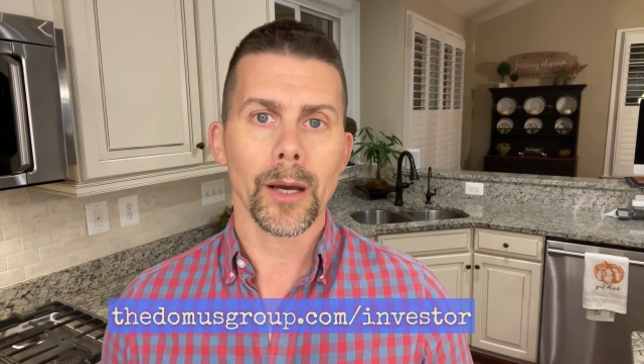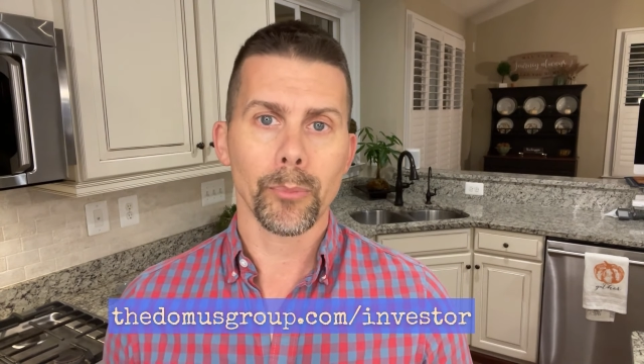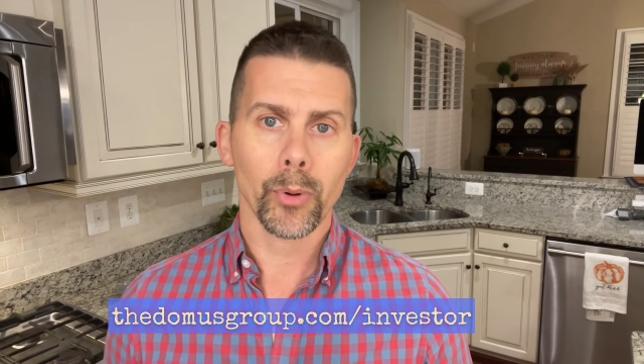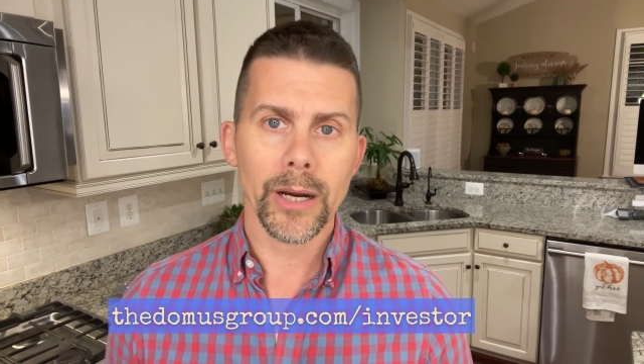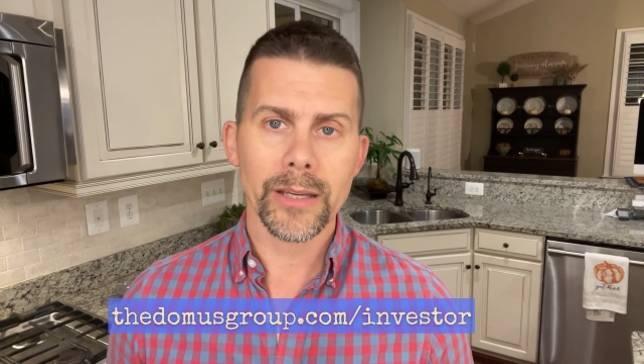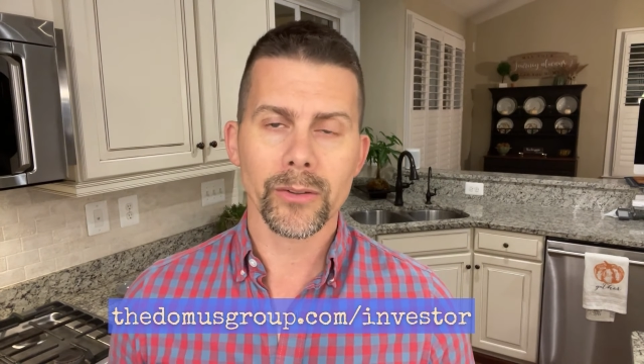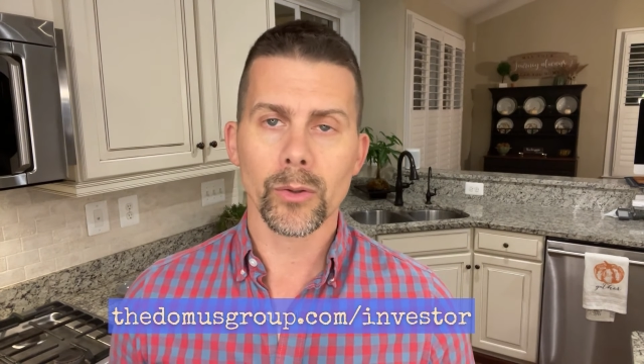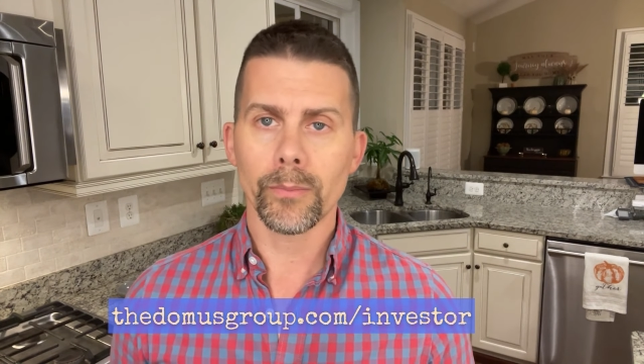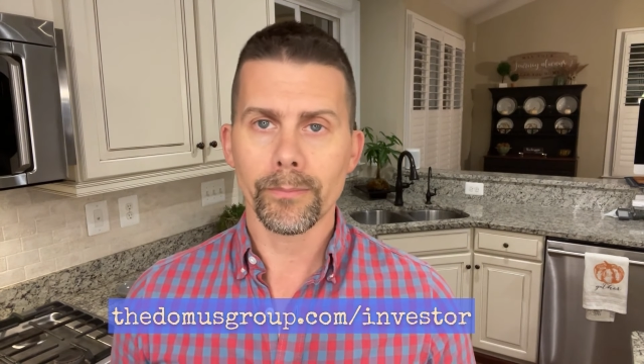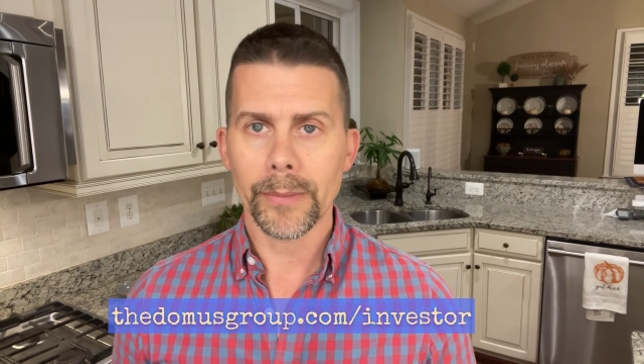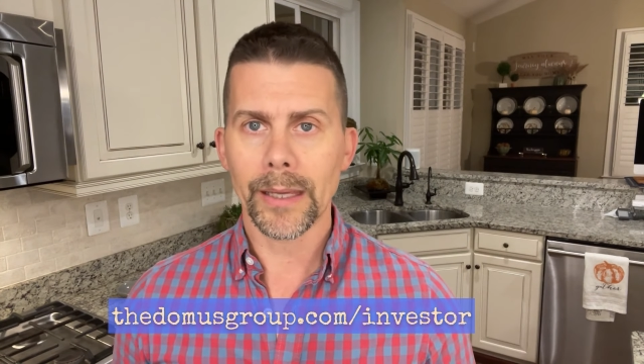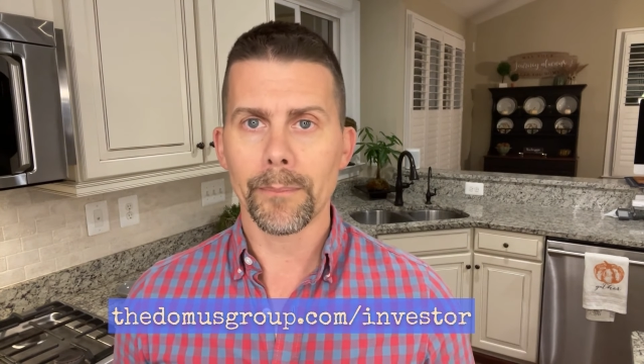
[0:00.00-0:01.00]

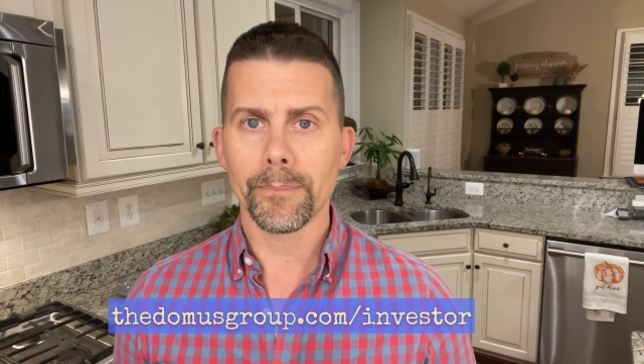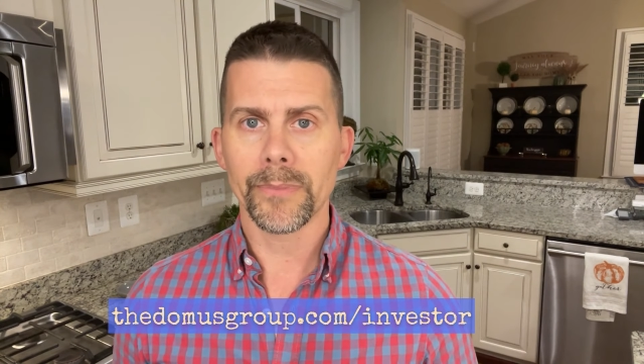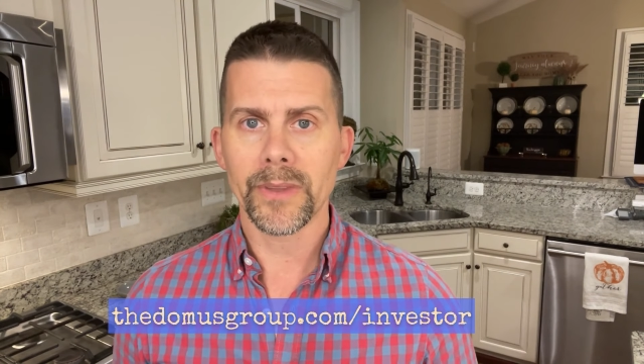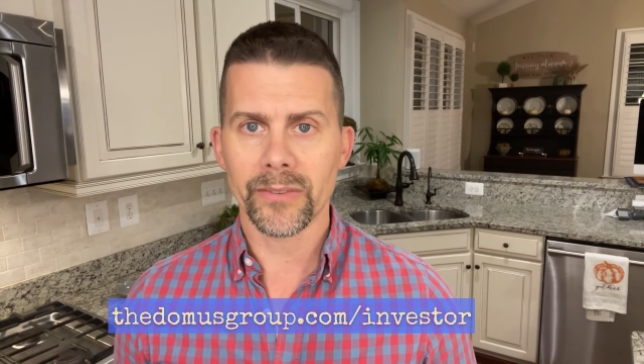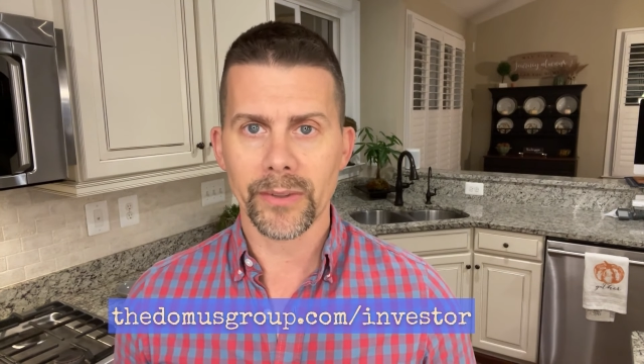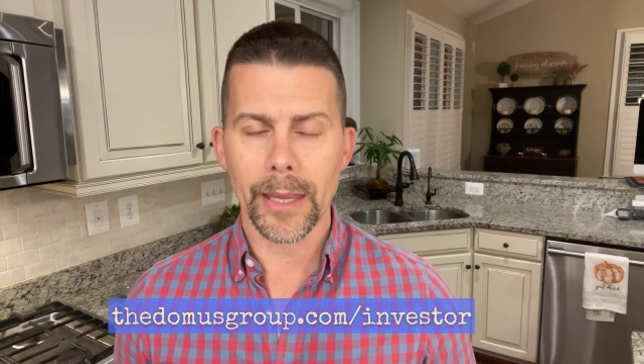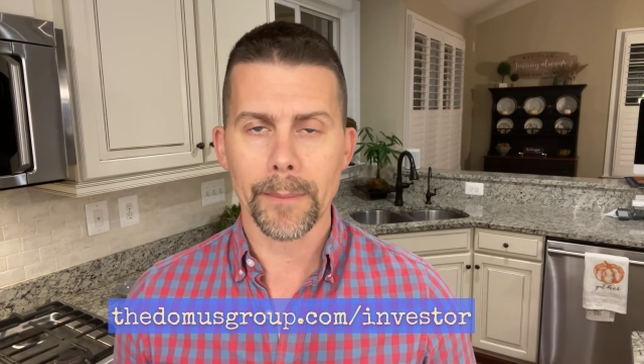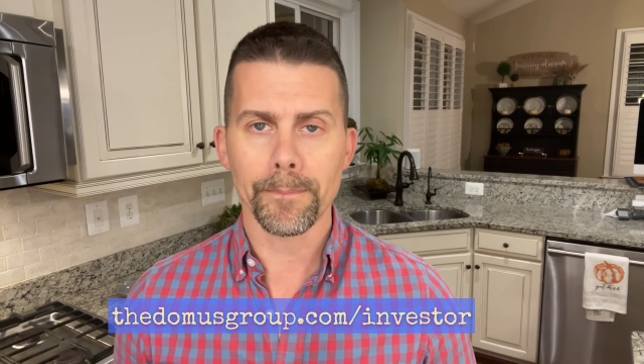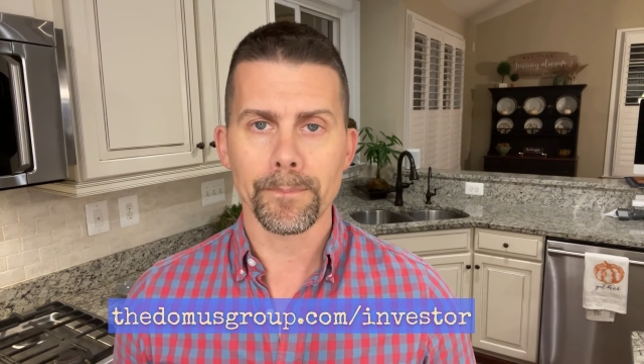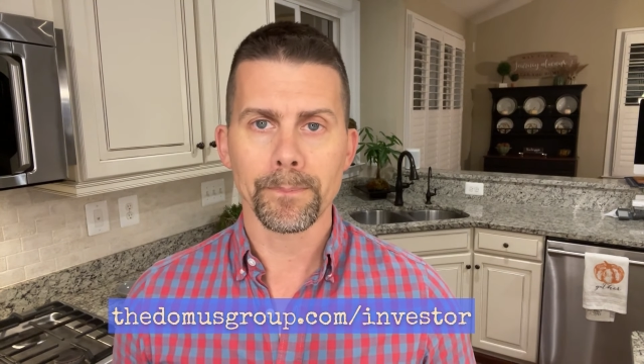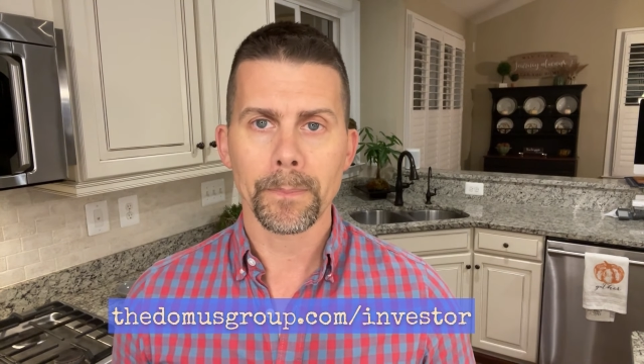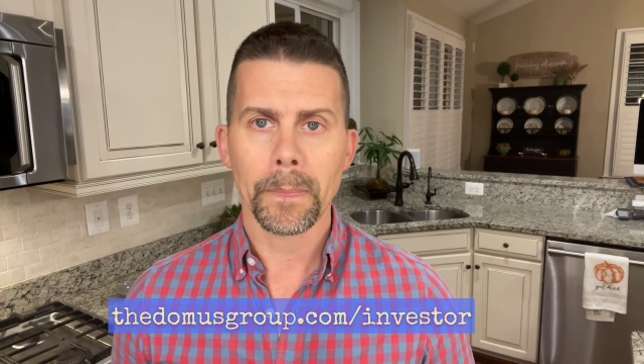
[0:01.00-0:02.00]
Appraisal, yep, the same.